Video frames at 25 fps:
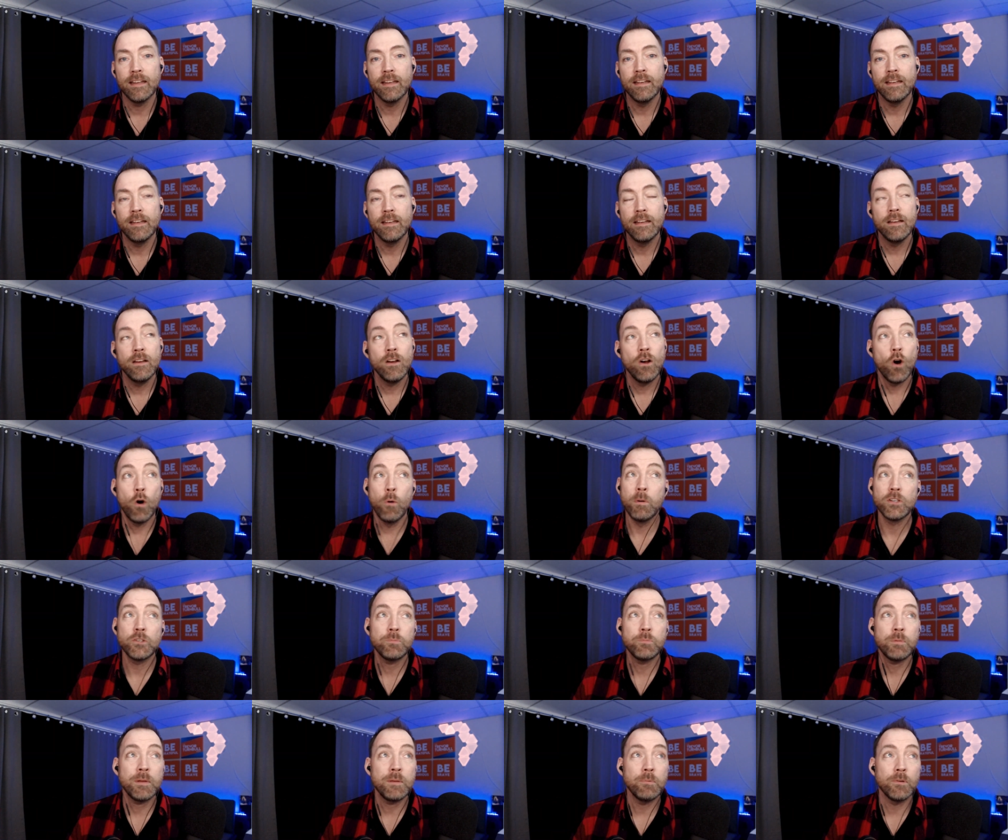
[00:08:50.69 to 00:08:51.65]
A whole
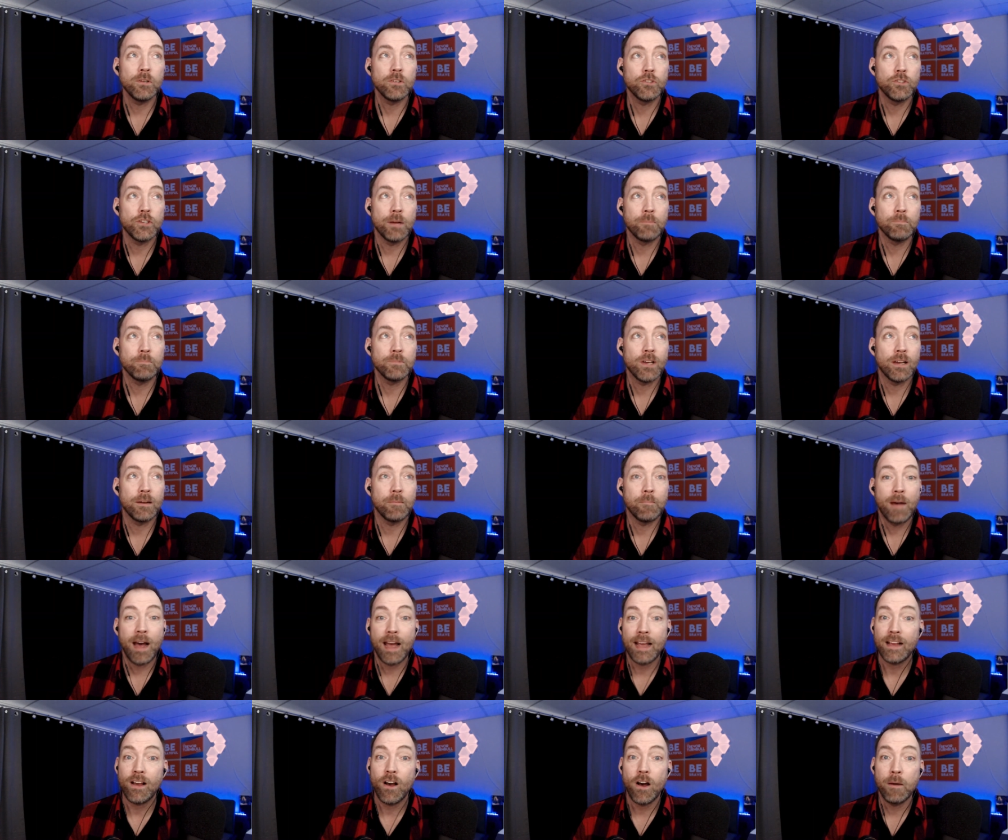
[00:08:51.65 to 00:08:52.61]
bunch of people jumped on
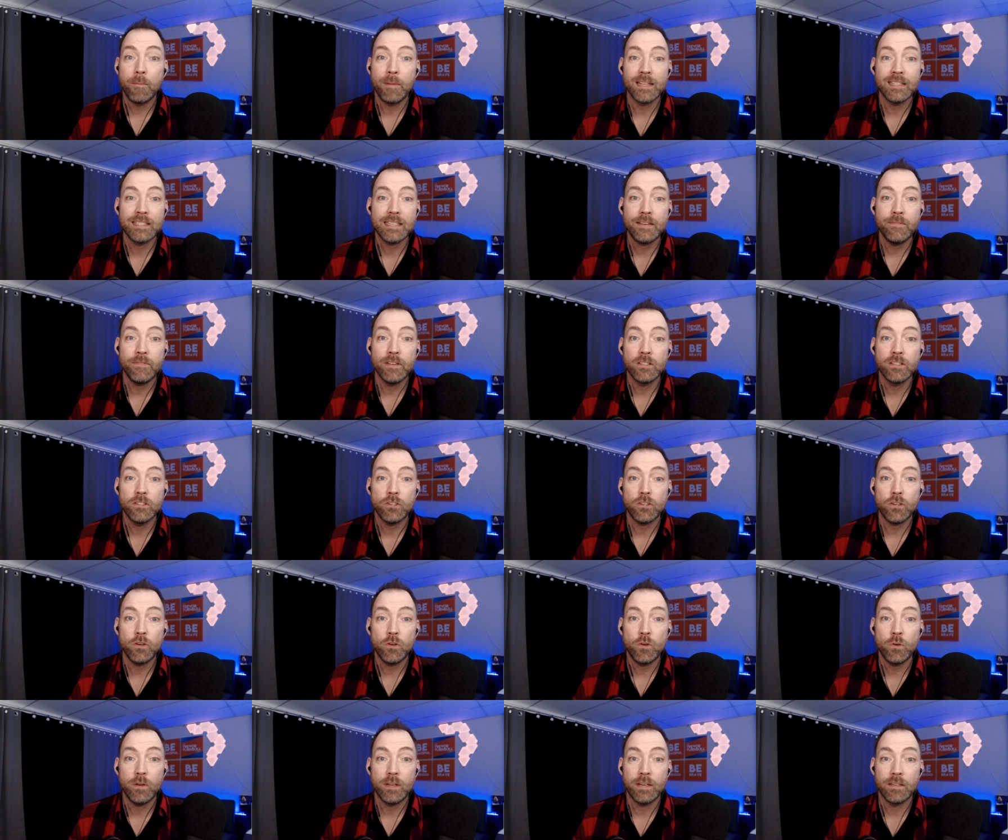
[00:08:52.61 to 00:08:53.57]
my comments even
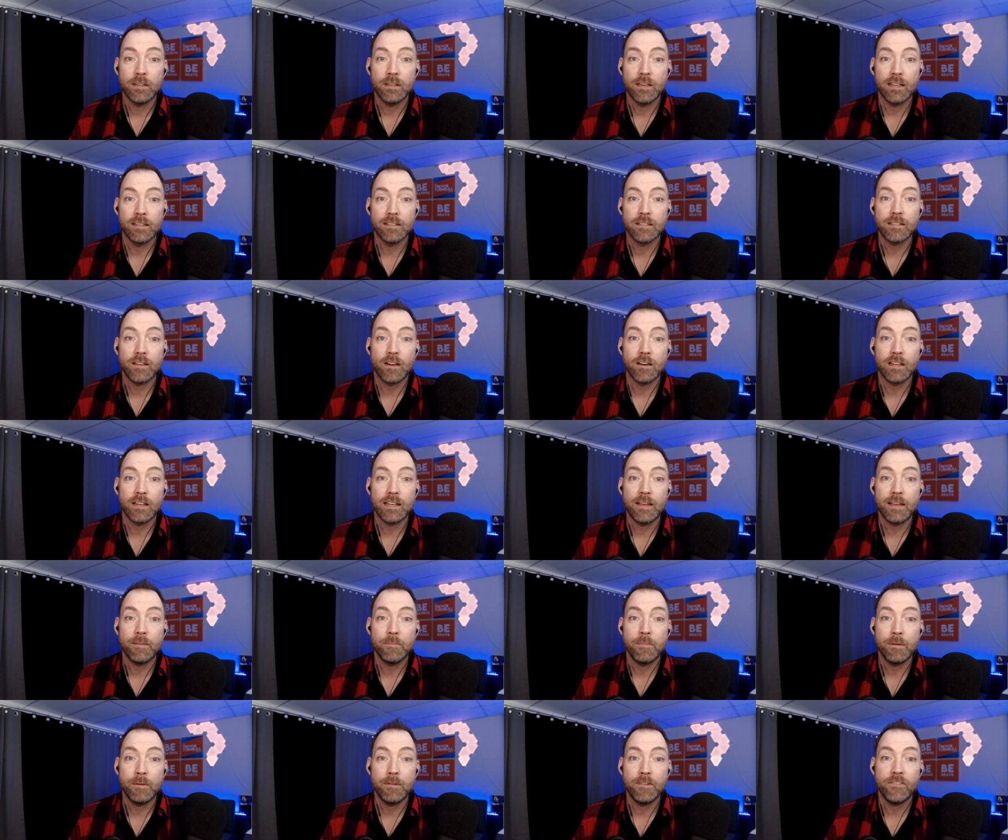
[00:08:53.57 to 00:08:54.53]
too and started
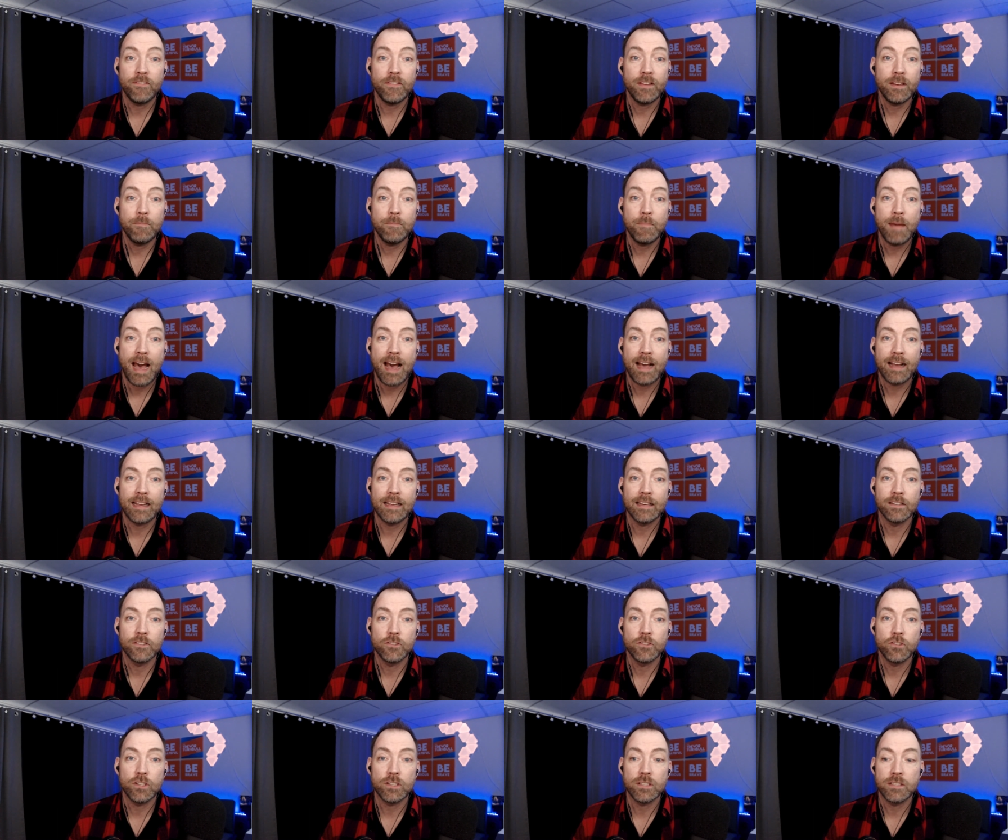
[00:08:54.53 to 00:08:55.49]
giving me feedback
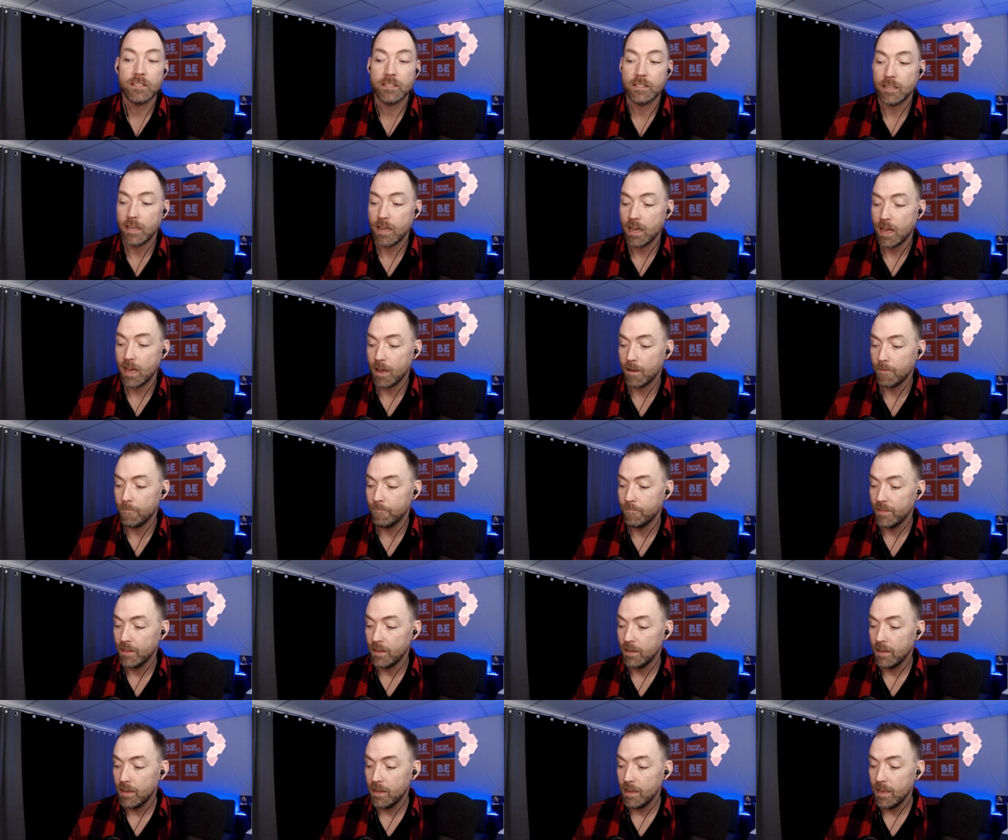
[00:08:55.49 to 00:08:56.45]
and just
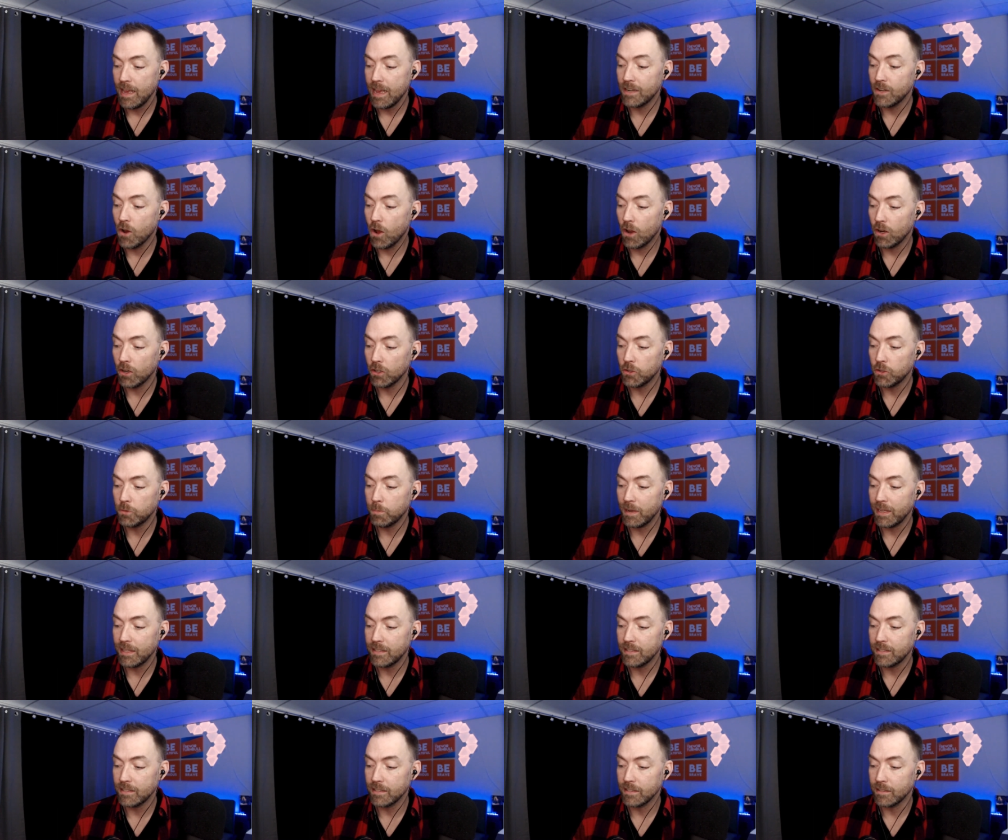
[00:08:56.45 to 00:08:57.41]

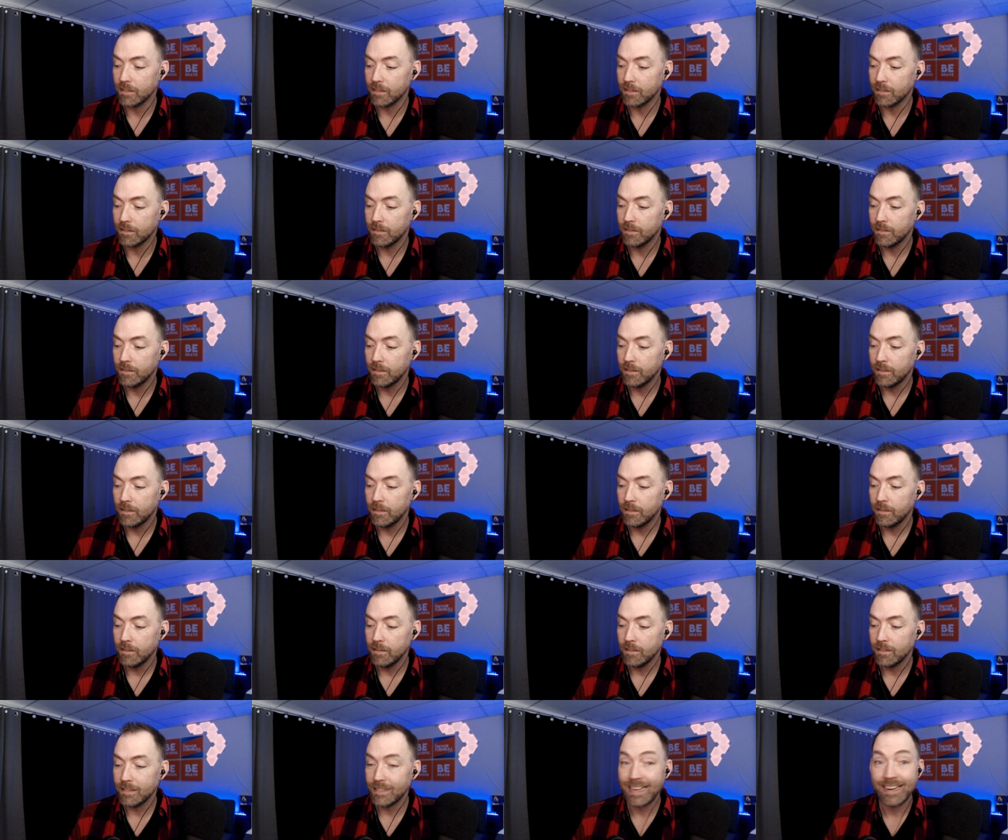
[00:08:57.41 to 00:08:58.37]
acknowledgements and
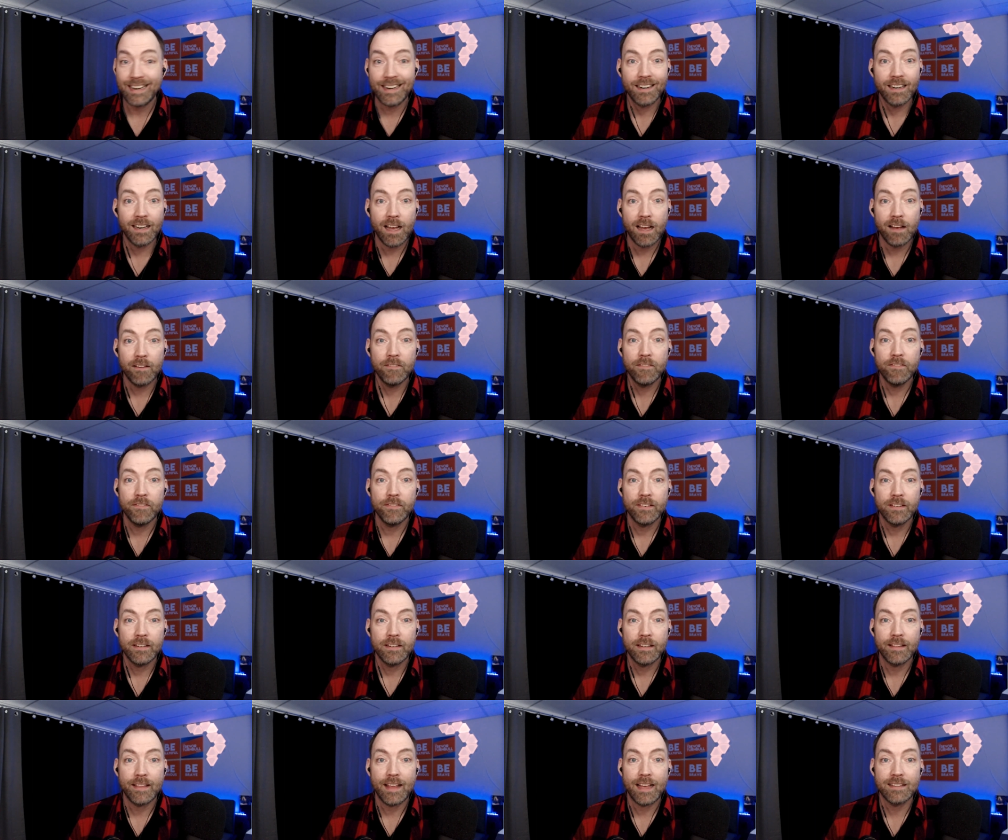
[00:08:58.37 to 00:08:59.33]
sending
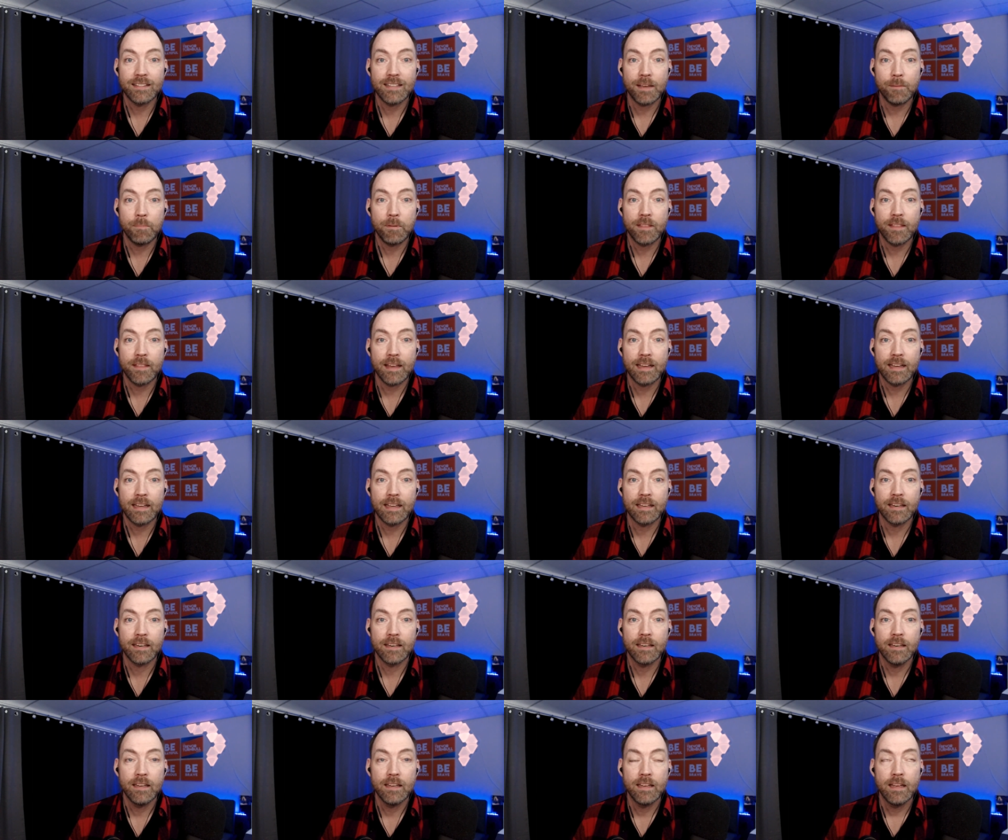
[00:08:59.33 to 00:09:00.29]
love and that type of
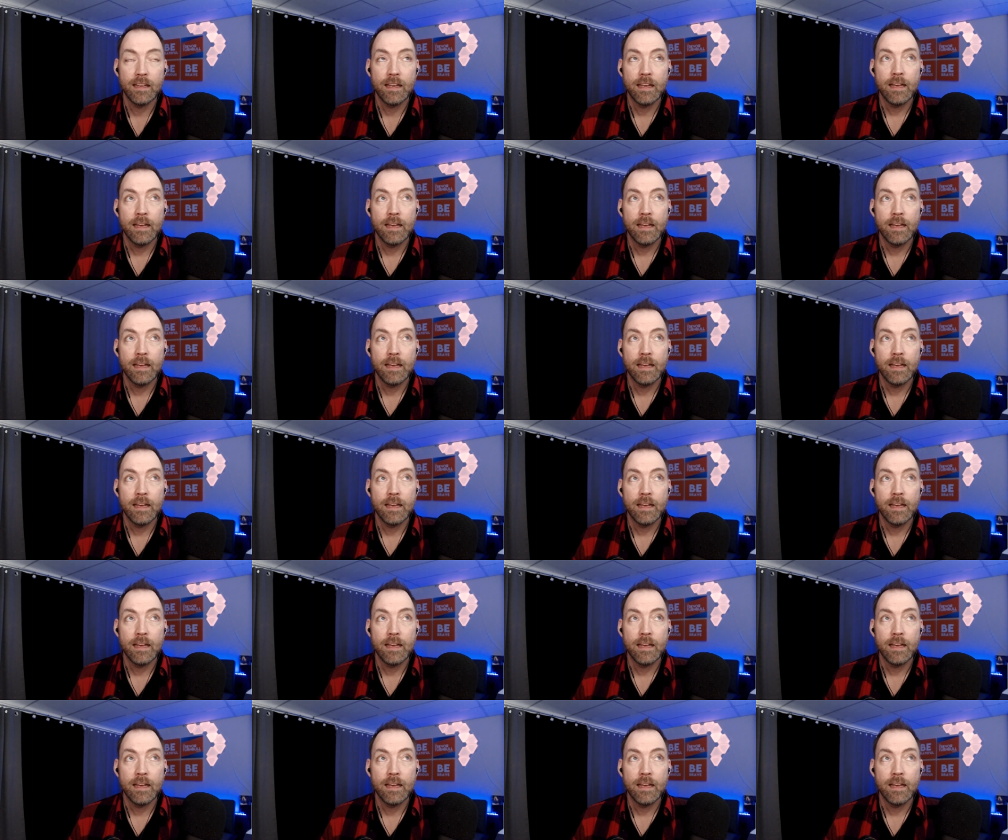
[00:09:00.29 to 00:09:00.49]
thing. And